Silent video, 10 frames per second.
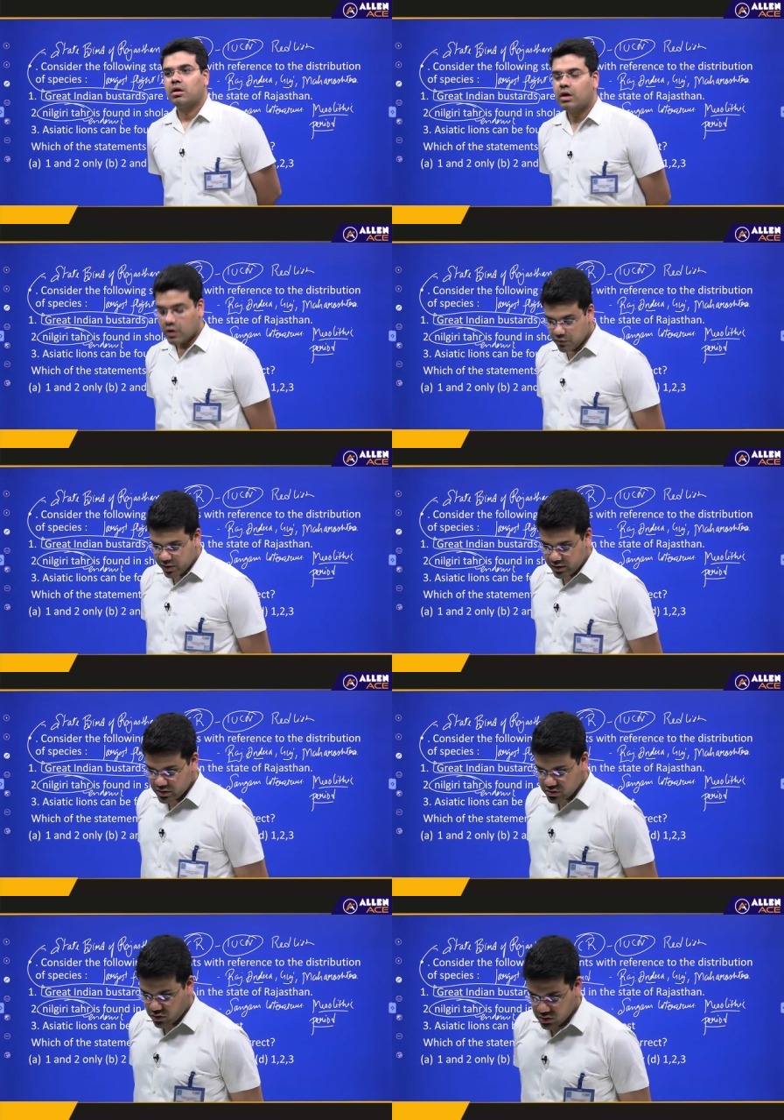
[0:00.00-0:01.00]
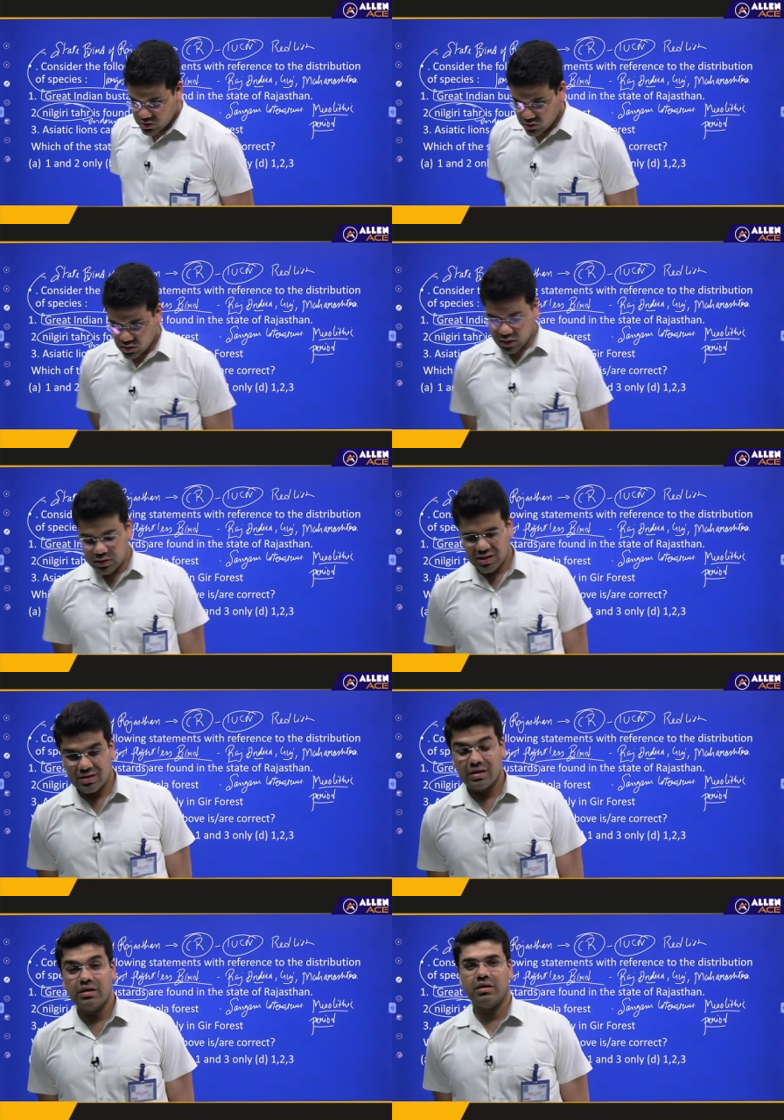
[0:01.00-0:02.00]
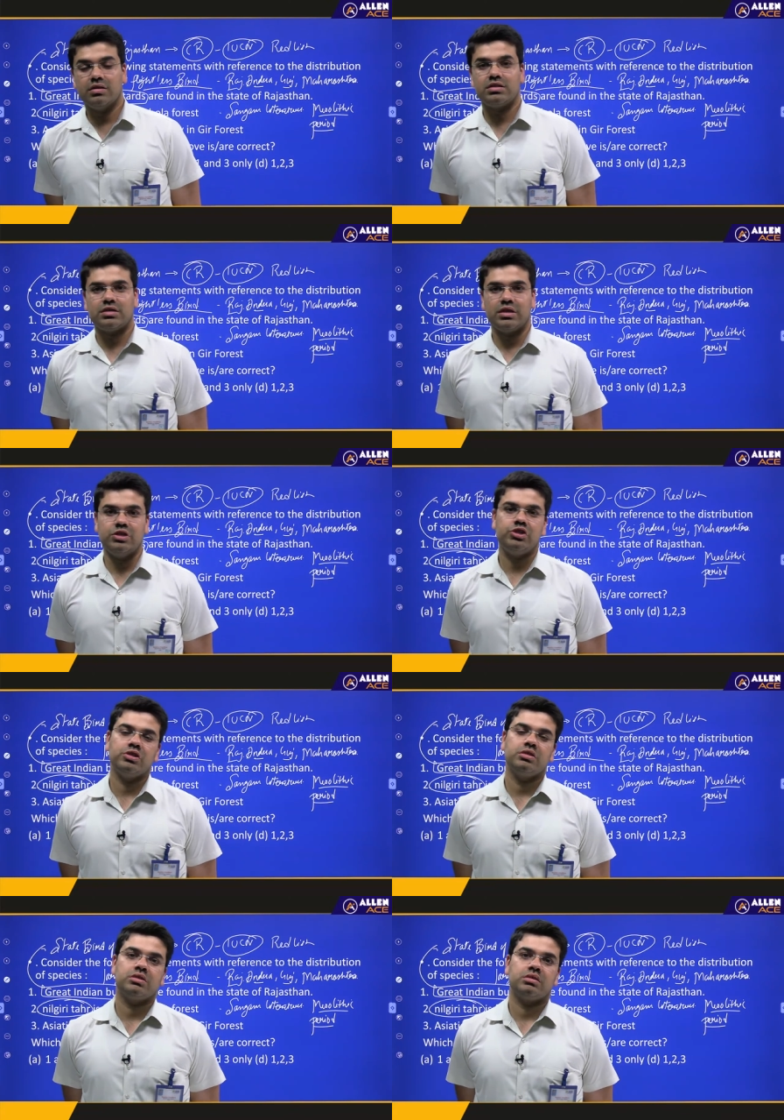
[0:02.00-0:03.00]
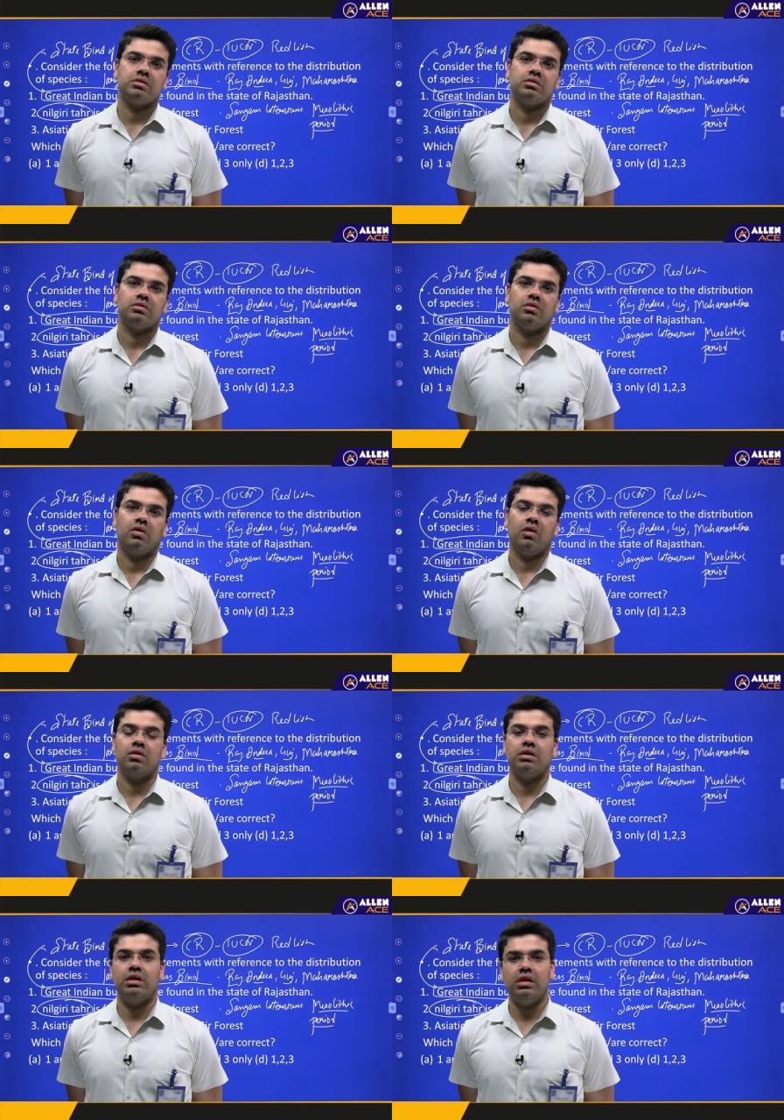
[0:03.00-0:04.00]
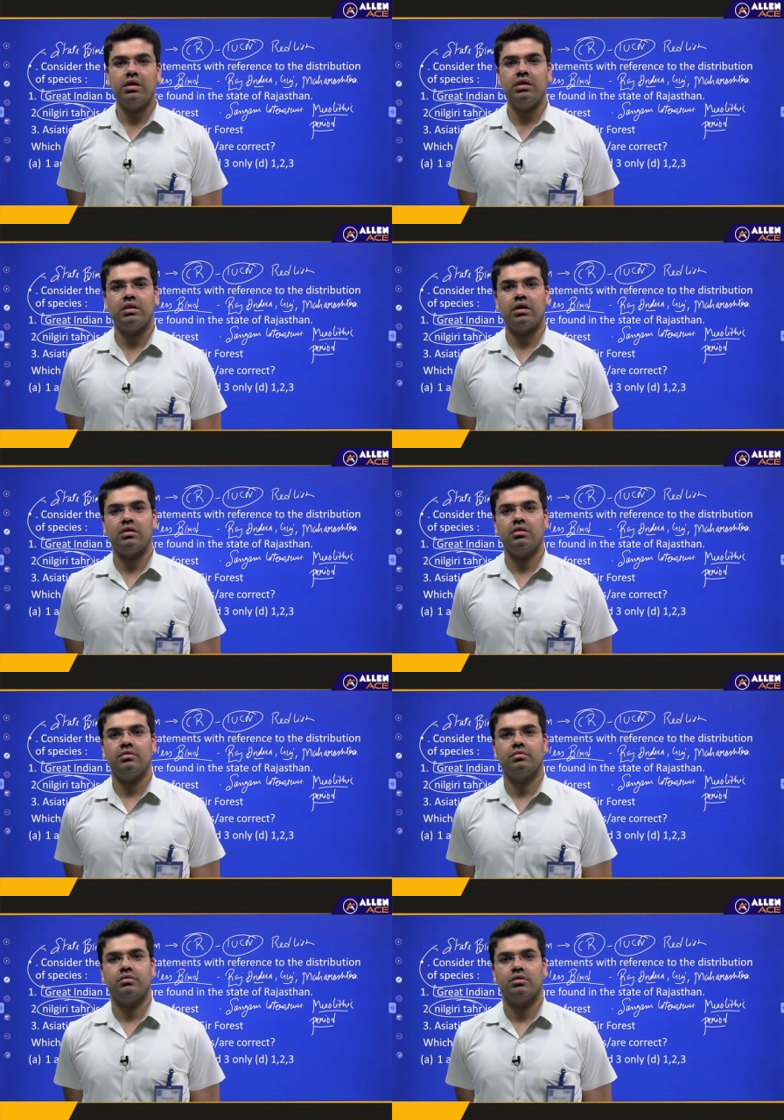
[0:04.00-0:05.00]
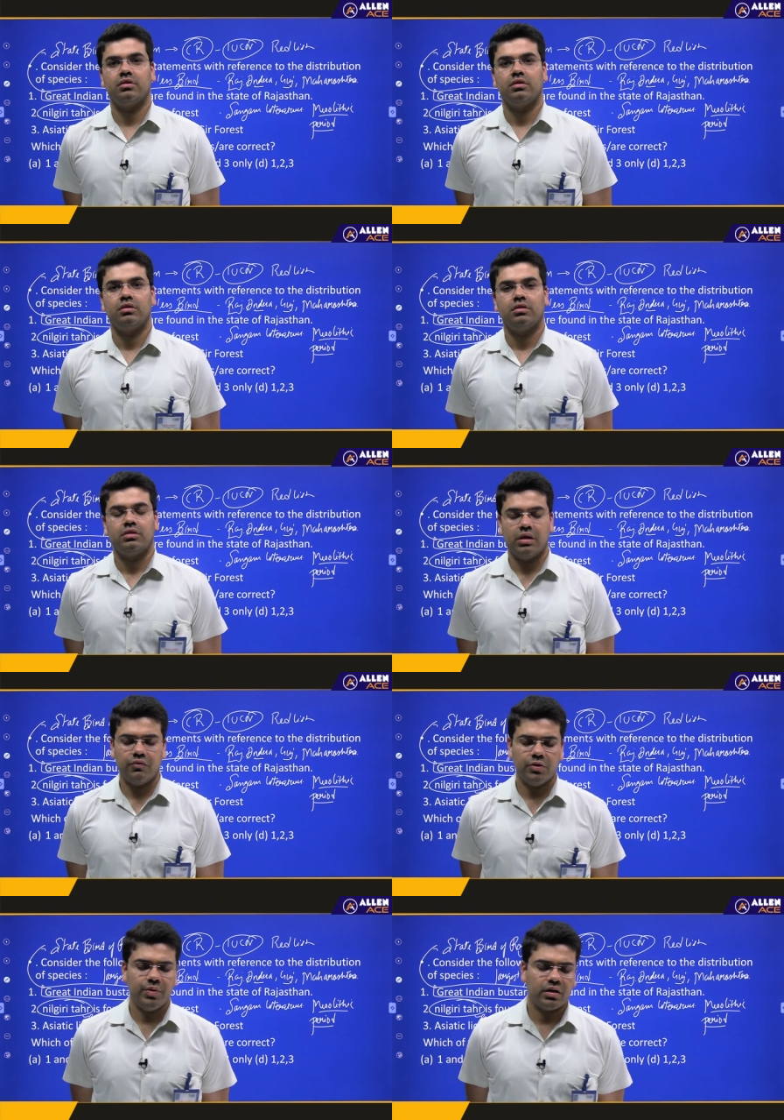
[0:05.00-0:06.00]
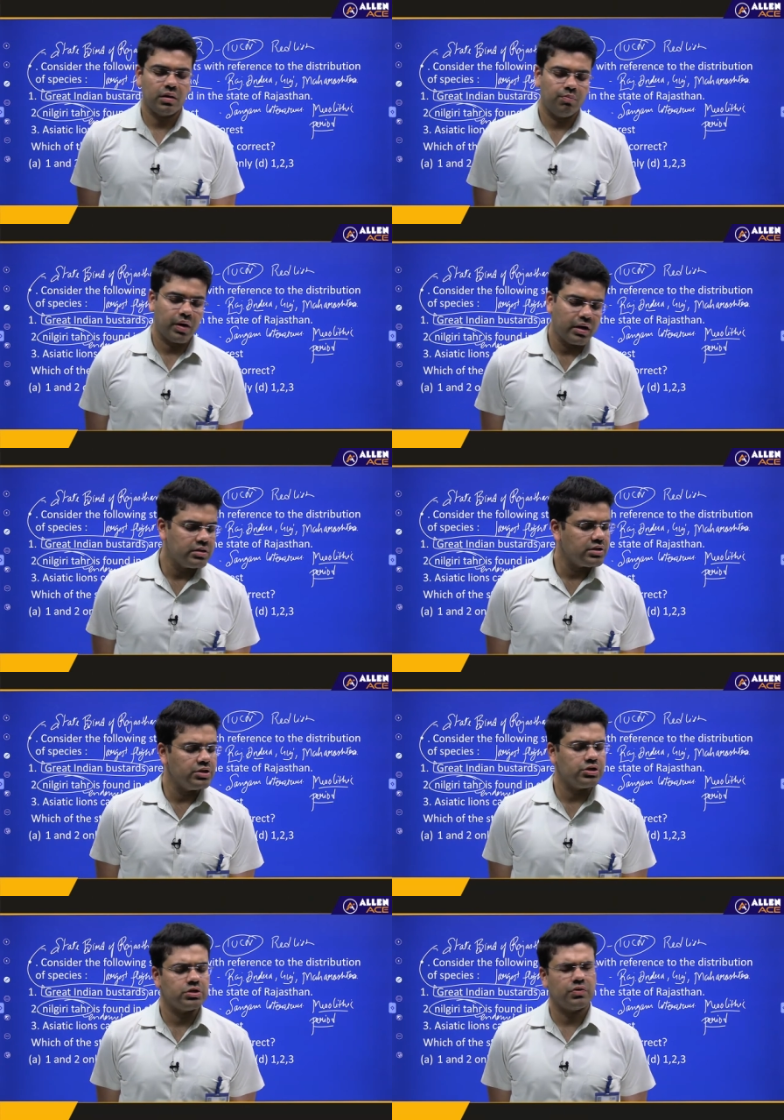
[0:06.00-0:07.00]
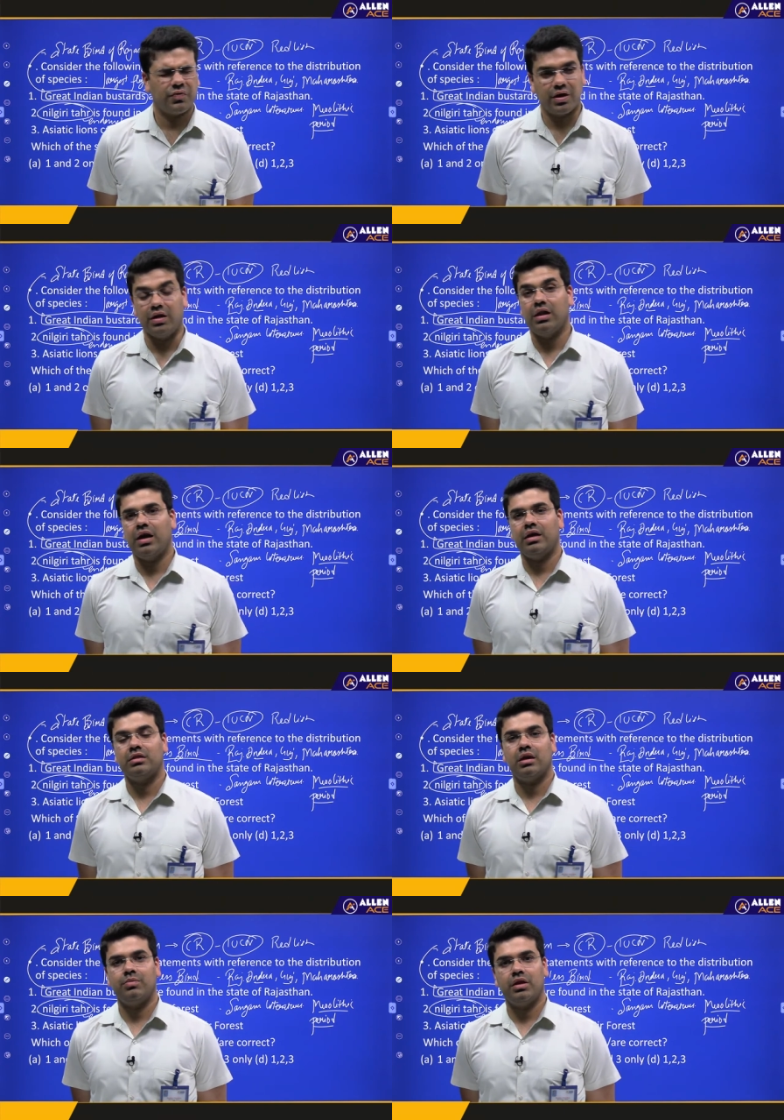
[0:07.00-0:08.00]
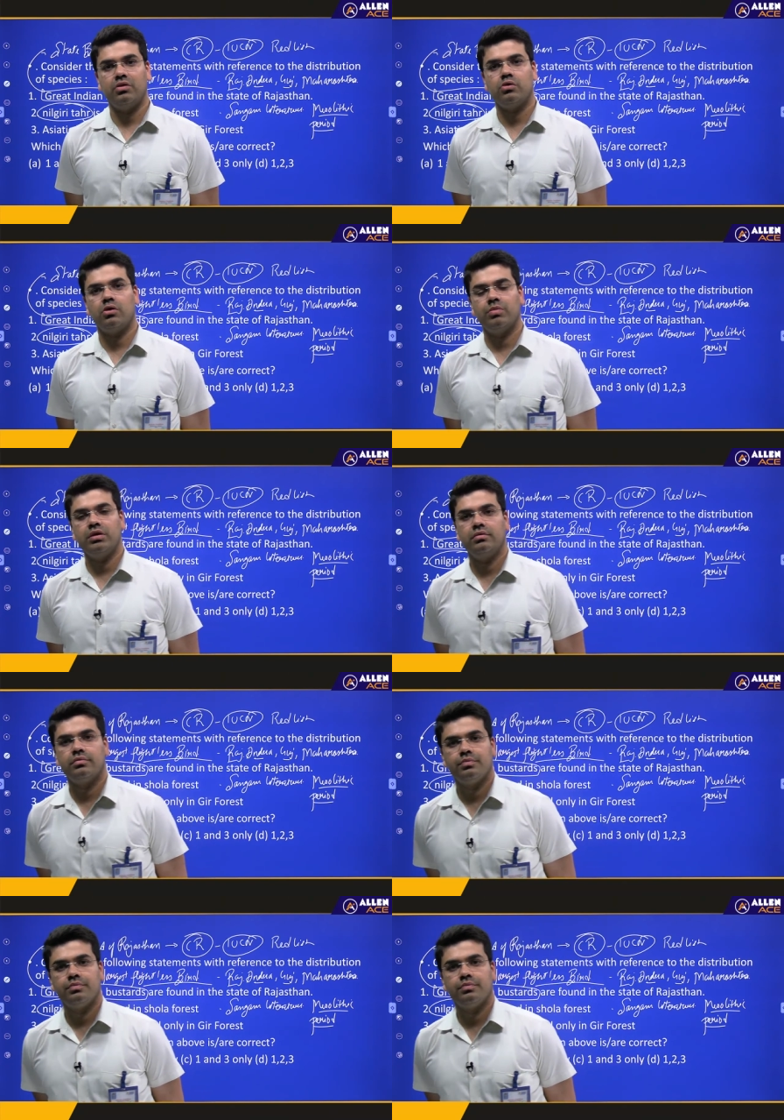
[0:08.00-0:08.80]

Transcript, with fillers: Government is also conducting a census on Nilgiri Tahr. There would be combined census of Kerala and Tamil Nadu government.